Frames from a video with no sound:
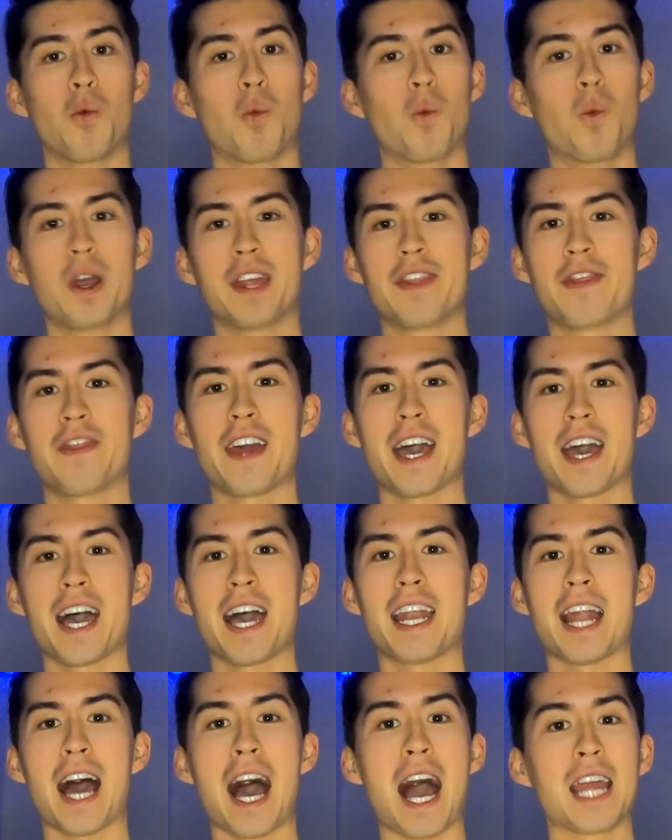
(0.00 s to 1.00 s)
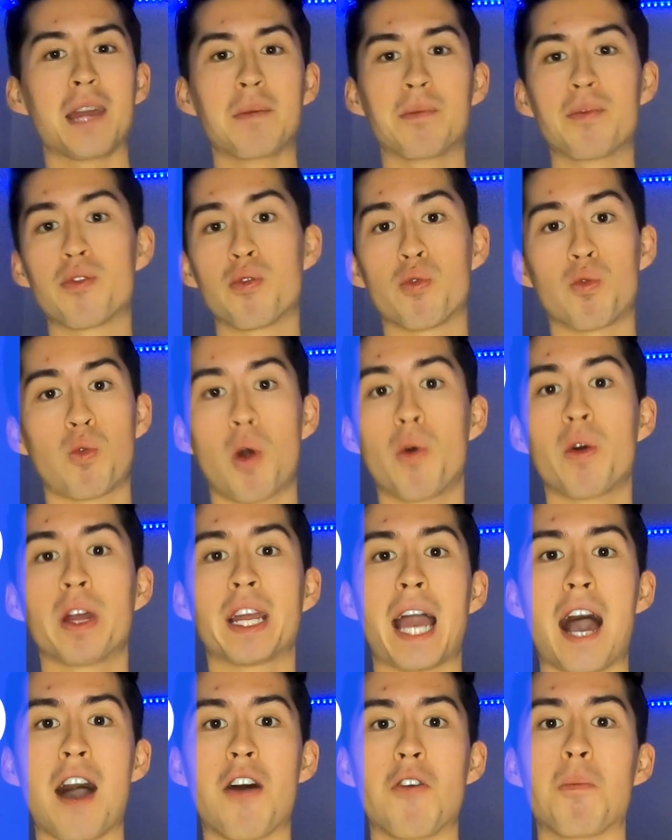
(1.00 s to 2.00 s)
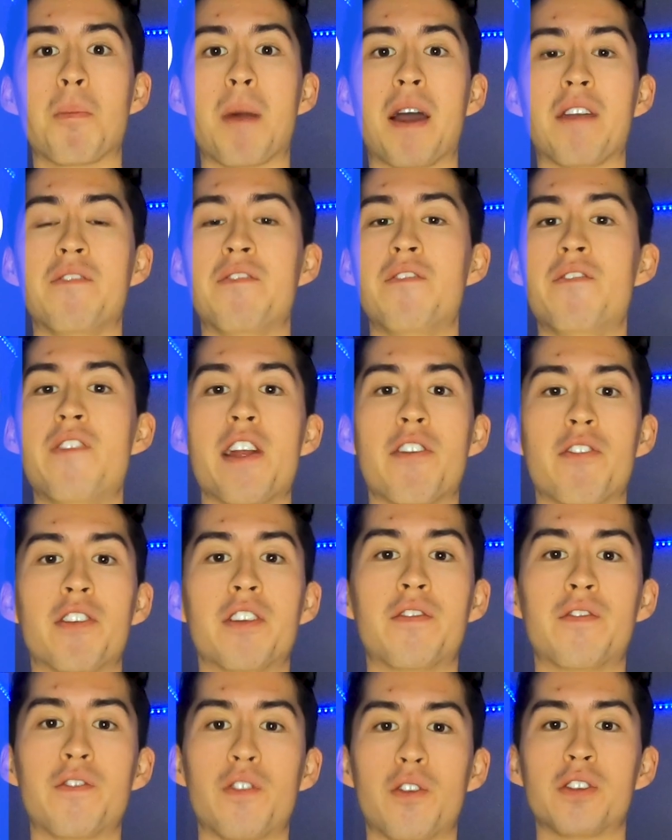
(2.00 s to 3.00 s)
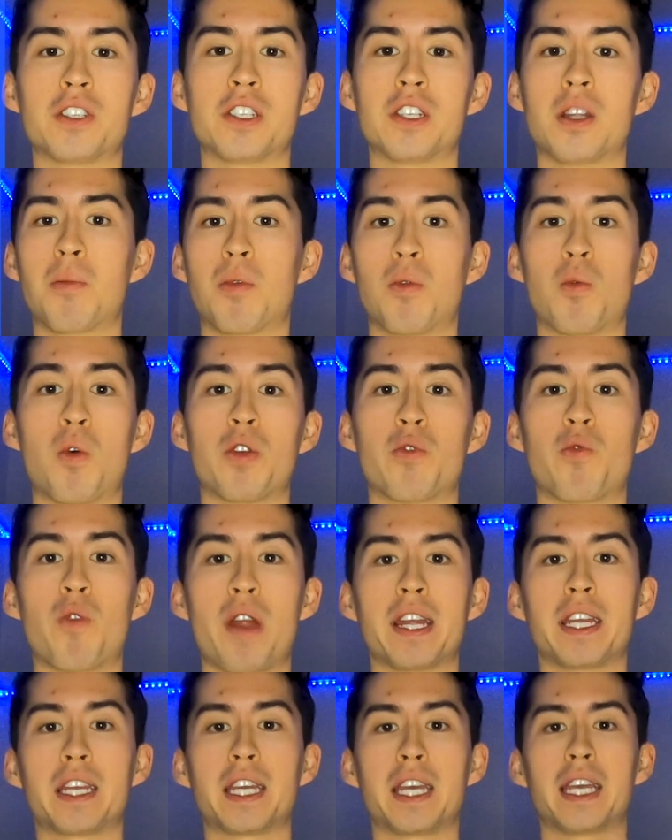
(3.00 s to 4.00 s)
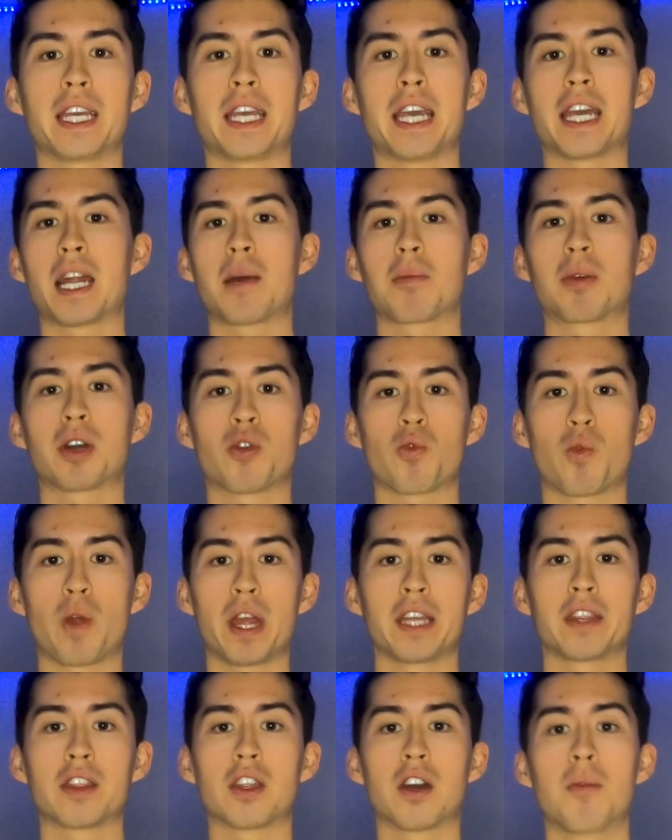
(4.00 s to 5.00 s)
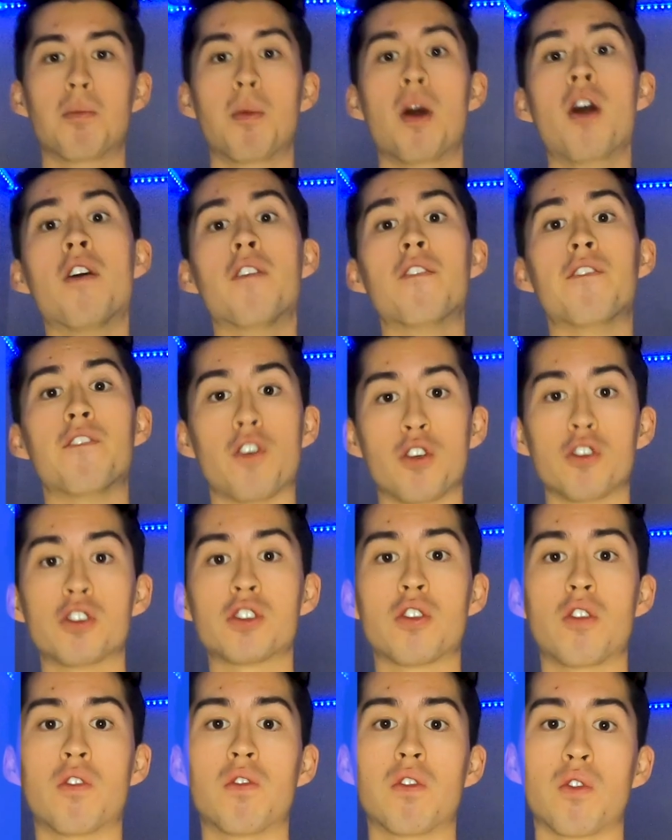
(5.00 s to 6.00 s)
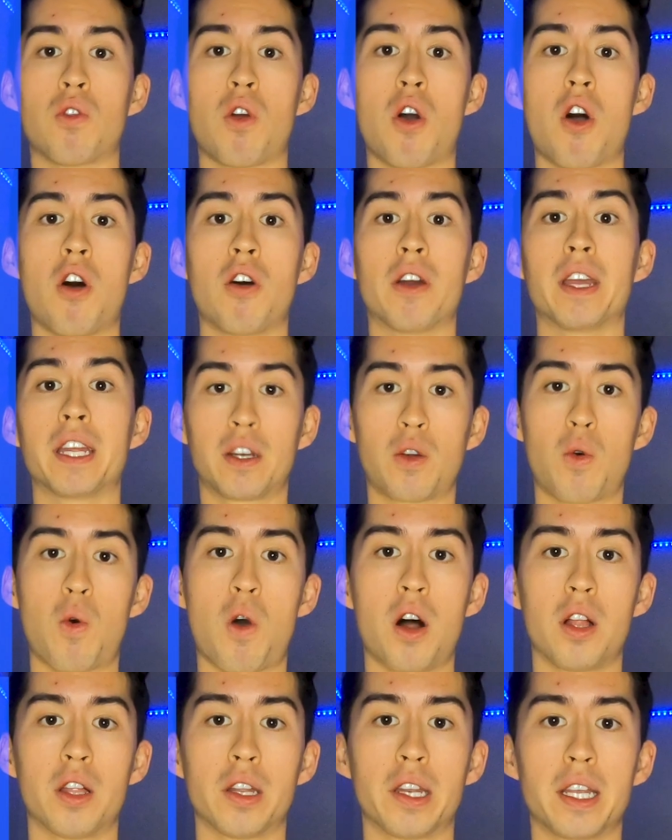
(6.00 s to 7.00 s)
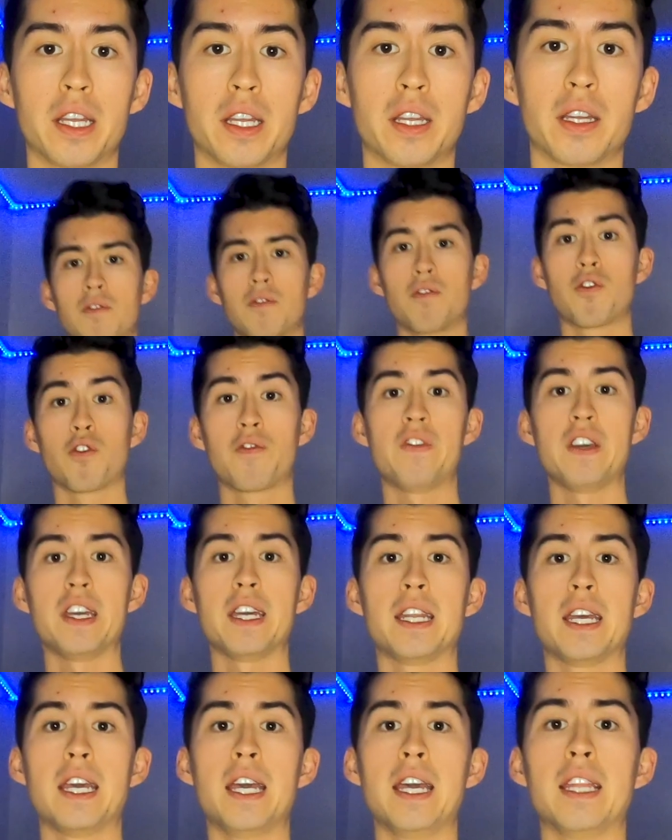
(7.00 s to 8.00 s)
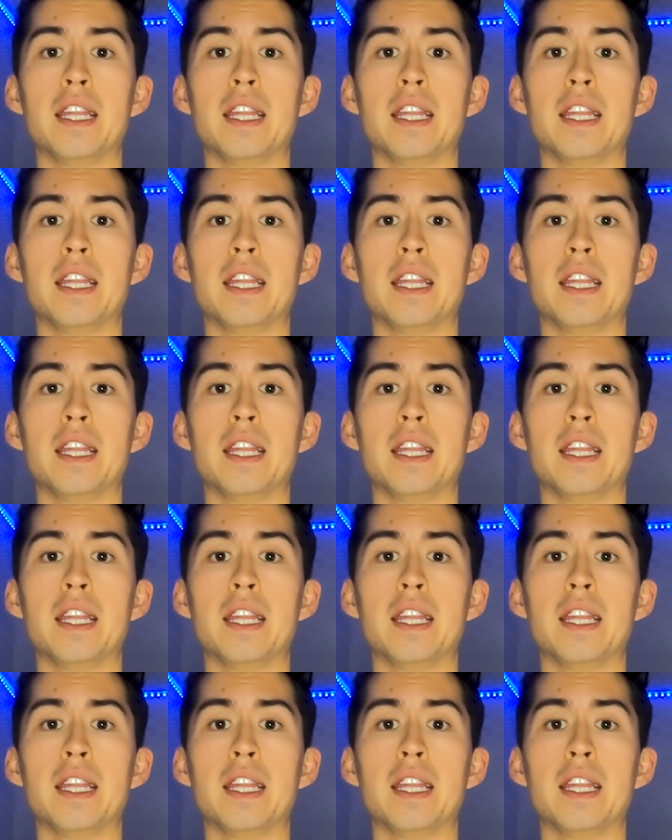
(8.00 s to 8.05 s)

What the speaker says: with that, I am throwing out my very first #1 ranking, and I'm gonna rank them first overall in quality. For fit,